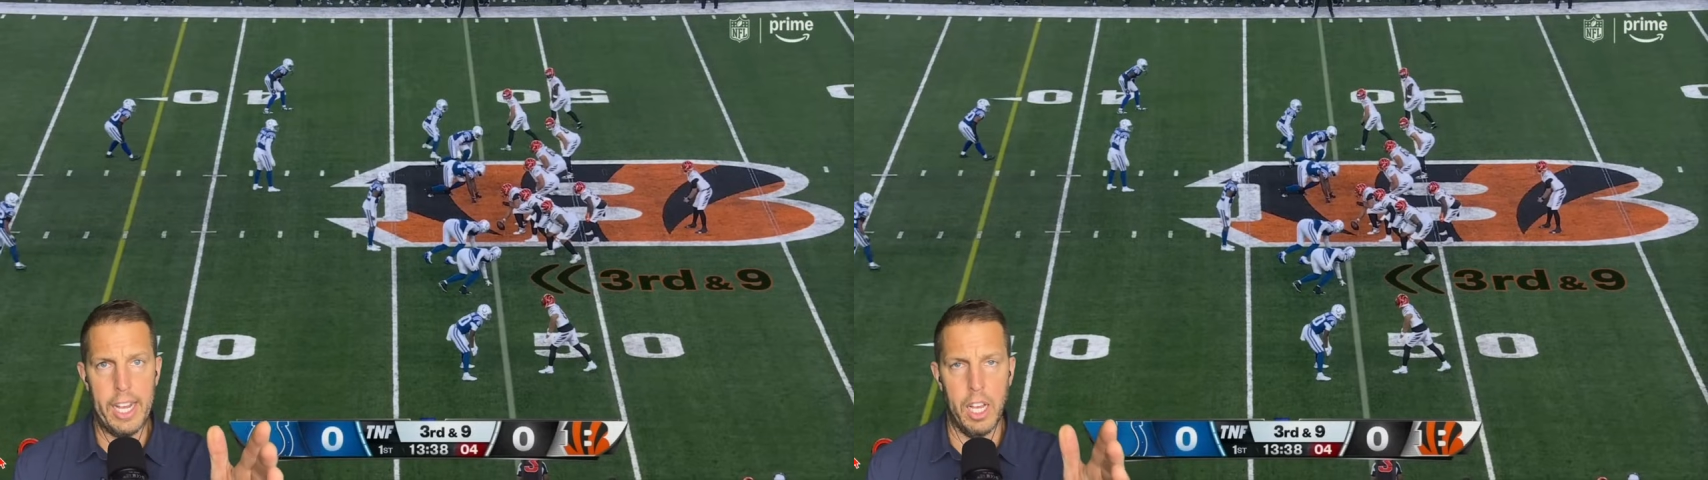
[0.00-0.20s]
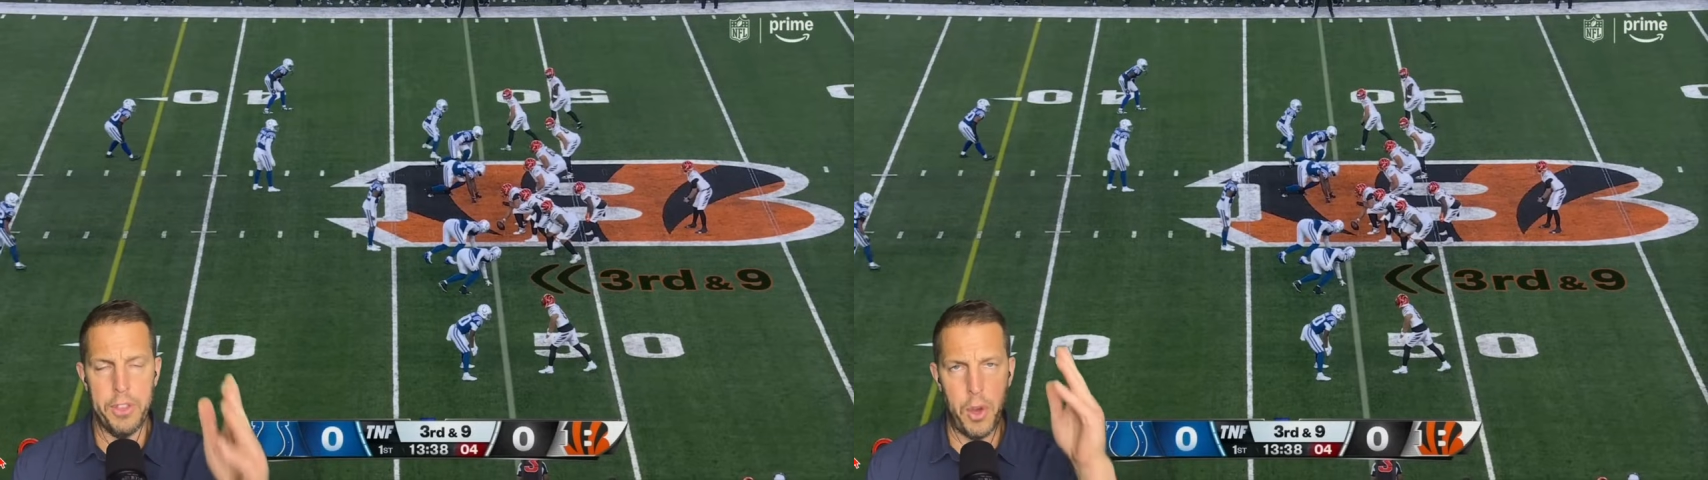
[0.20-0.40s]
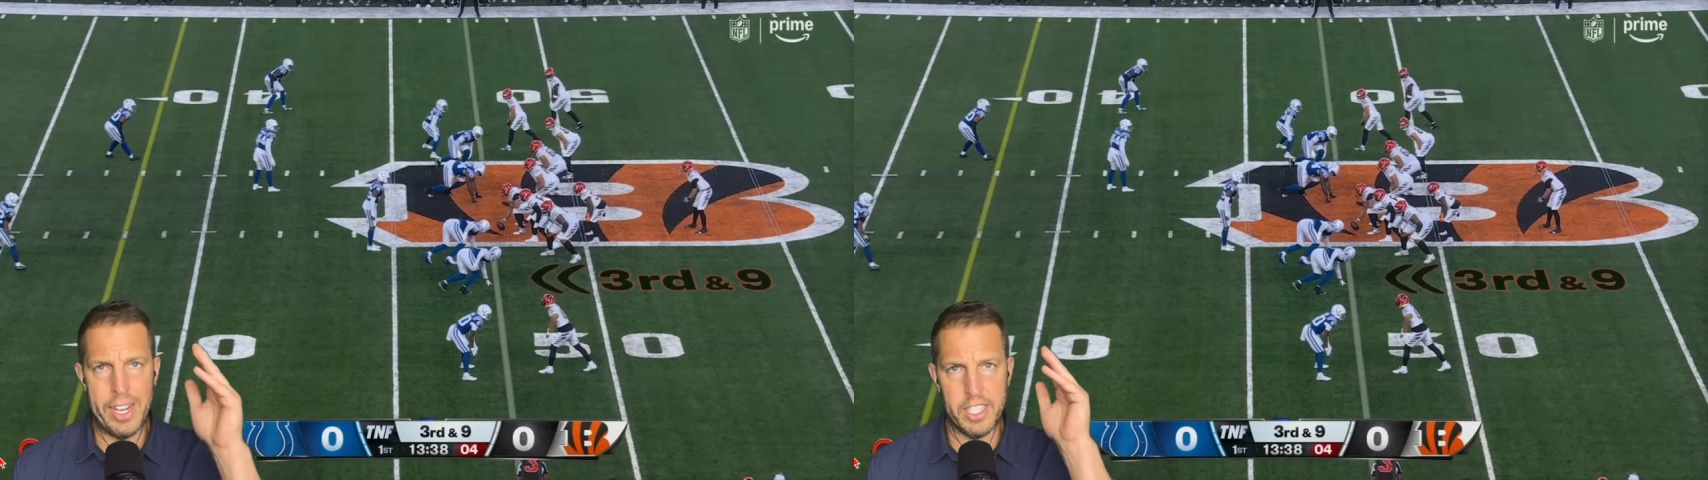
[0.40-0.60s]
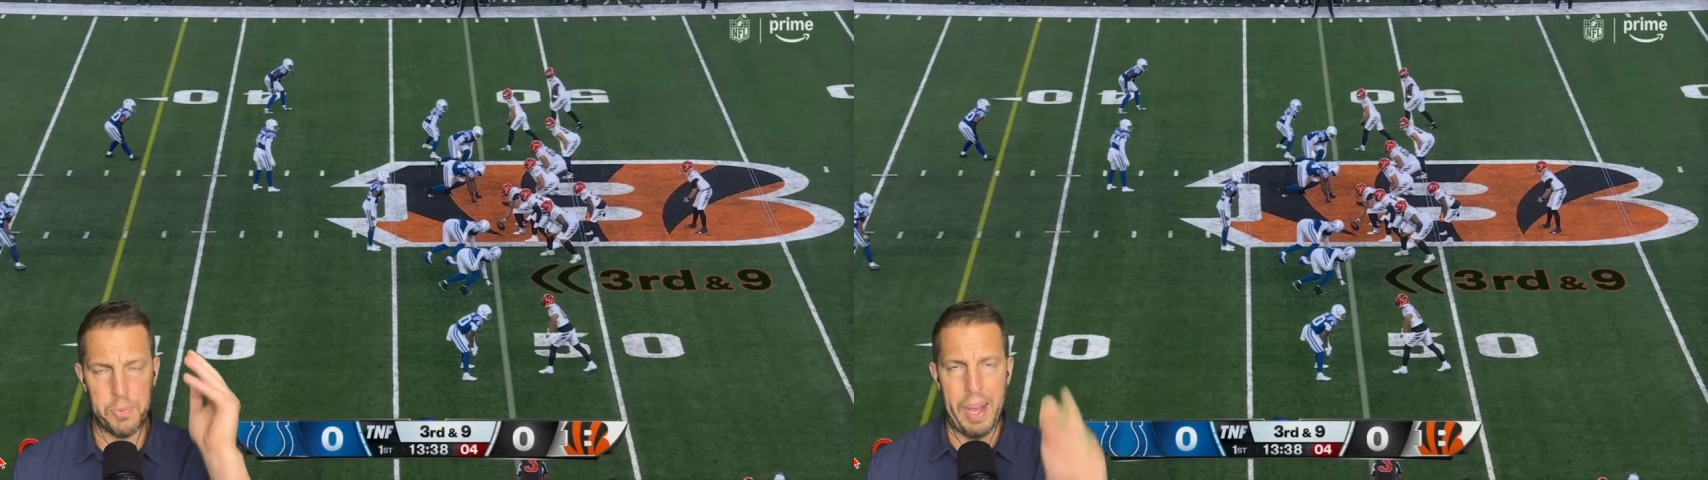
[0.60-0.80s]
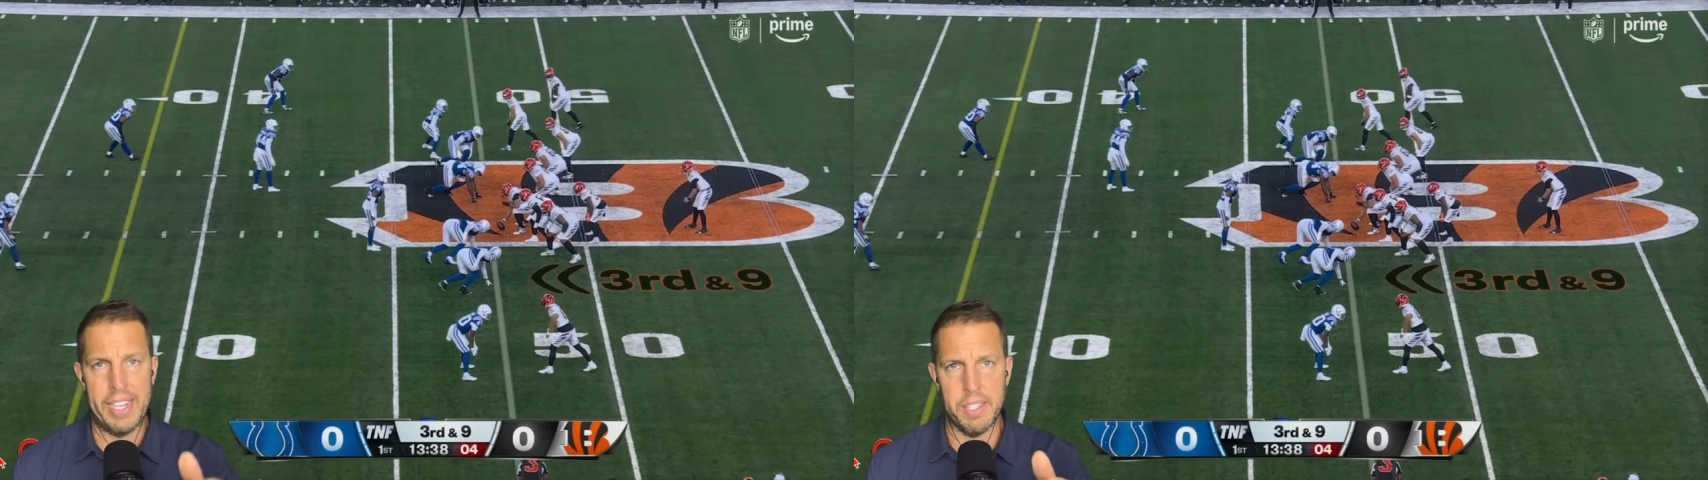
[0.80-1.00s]
although I
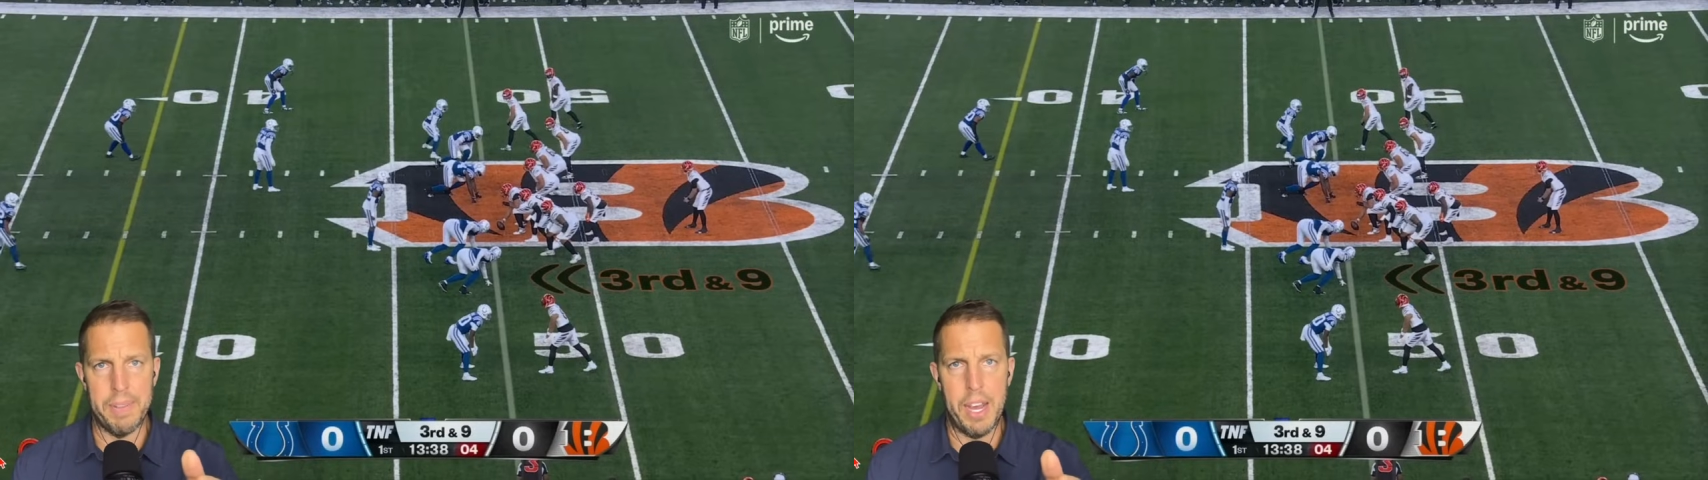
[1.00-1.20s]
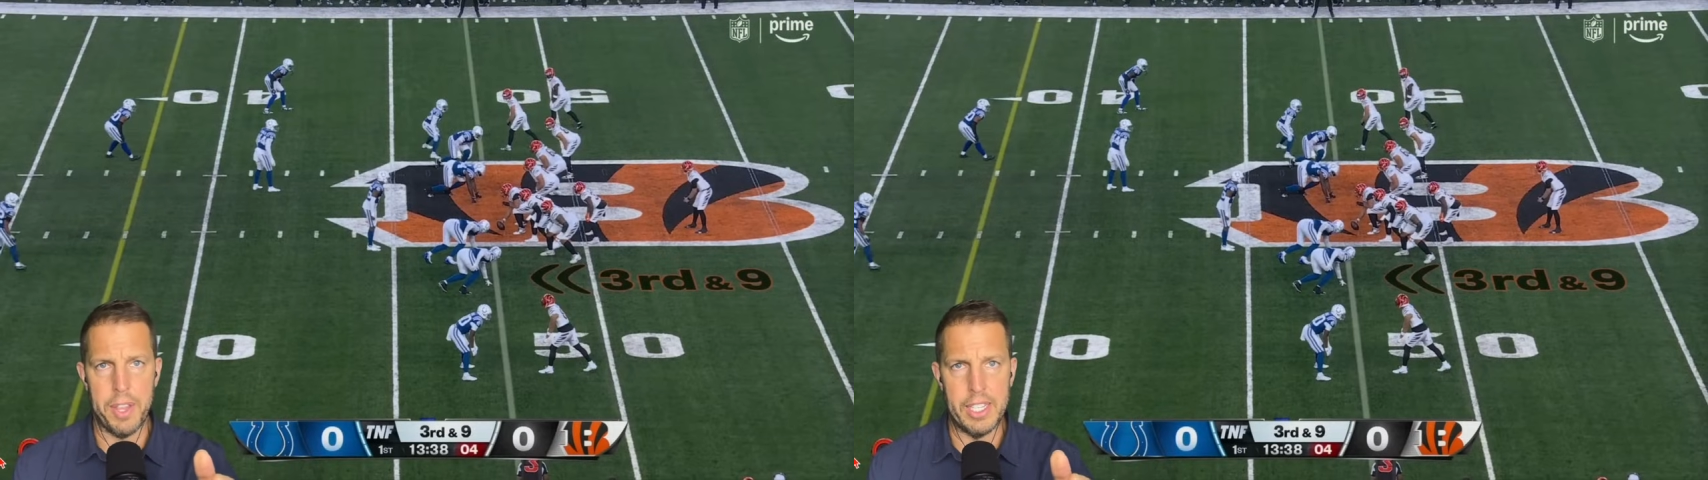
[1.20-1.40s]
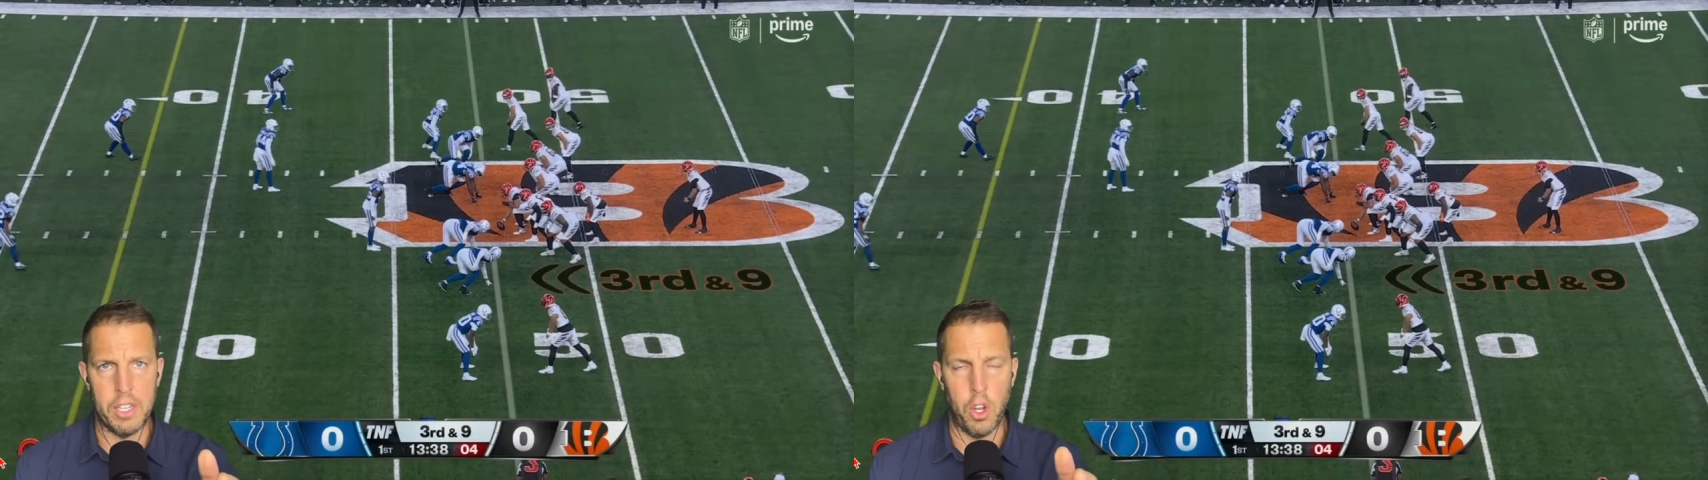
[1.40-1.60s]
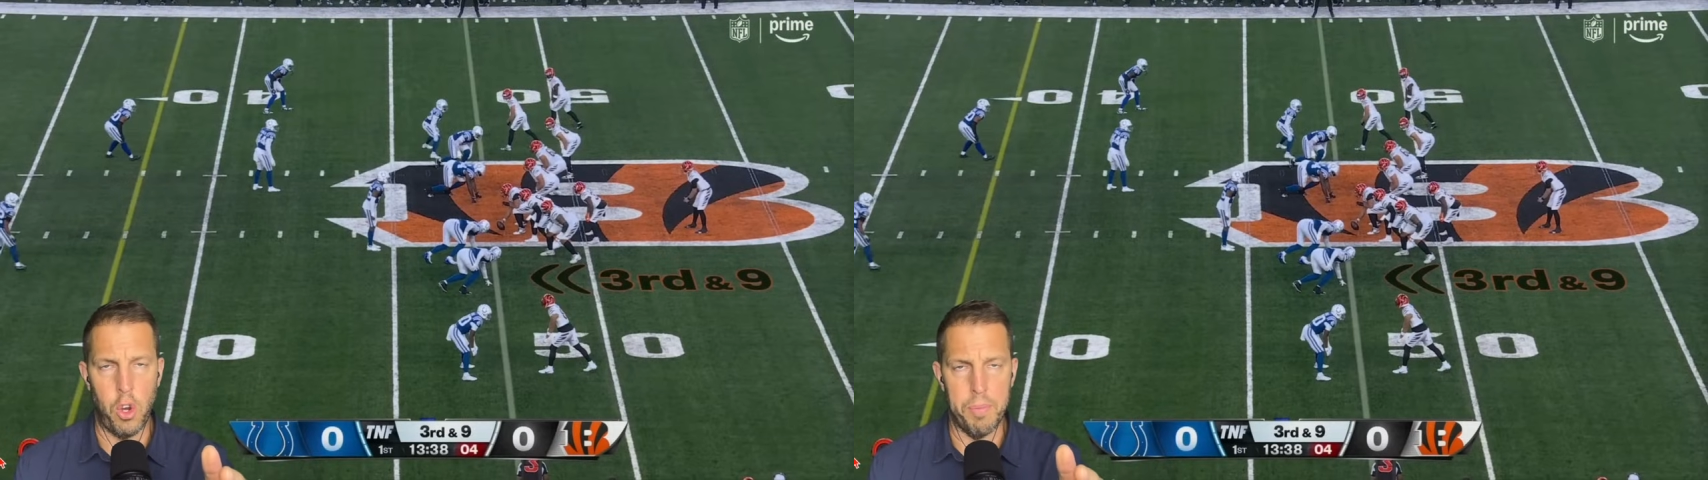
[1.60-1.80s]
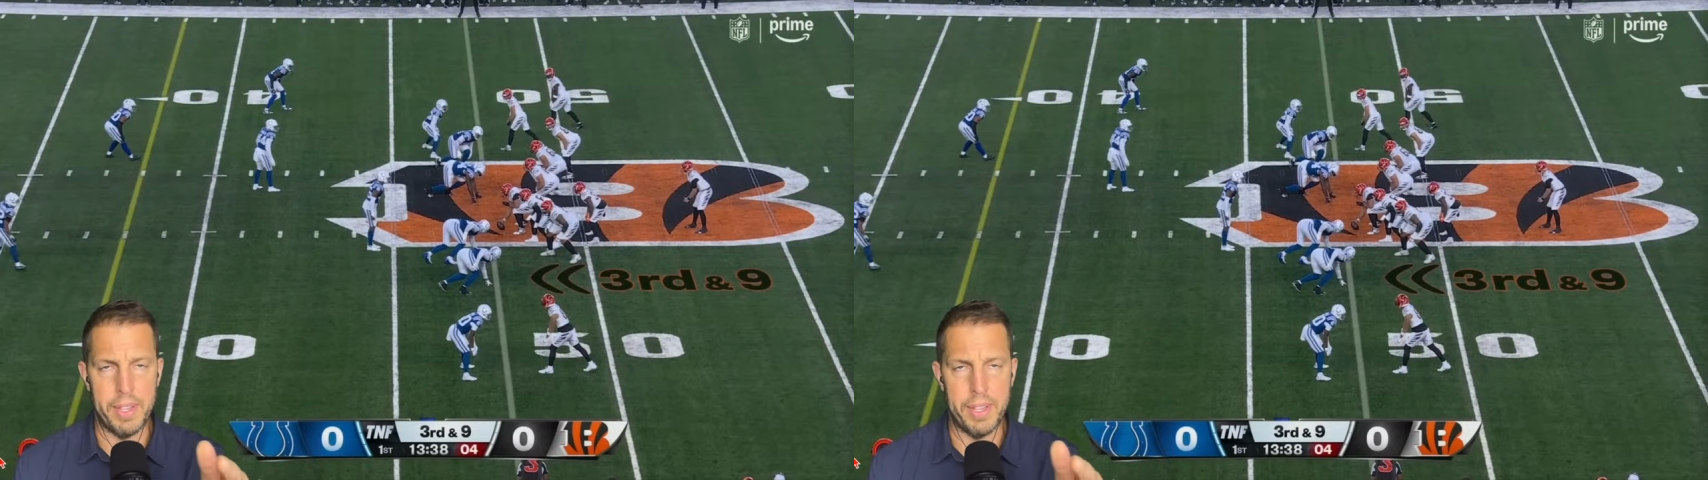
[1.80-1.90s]
despise him now that he's a Colt,